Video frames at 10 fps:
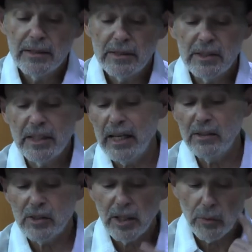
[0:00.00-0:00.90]

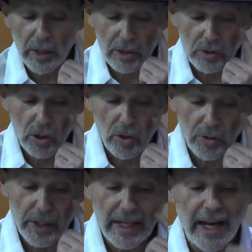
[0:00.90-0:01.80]
states that we are
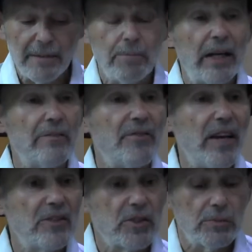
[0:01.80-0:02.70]
told that God
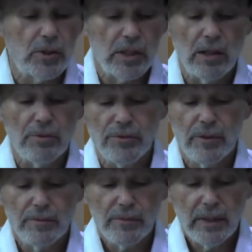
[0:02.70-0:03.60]
manifests himself
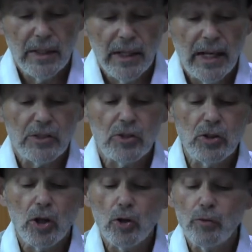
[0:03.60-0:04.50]
as a
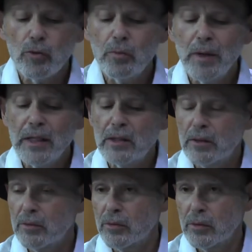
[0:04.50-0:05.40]
Tov
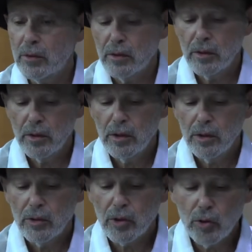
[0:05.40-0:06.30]
Umetiv,
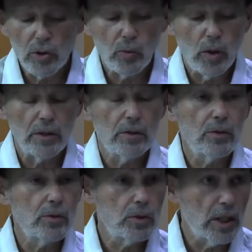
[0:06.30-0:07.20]
the good one
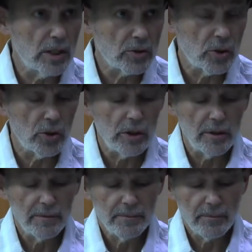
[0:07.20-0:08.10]
who does good.
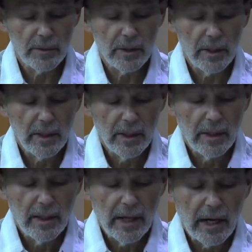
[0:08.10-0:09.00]

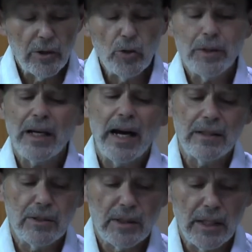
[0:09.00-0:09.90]
Our human
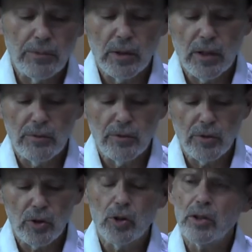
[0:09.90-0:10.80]
concept
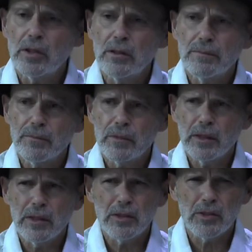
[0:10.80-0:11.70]
of good
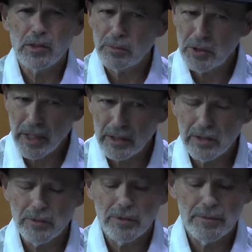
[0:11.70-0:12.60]
is
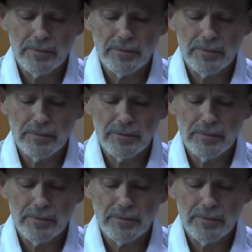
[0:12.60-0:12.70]
subjective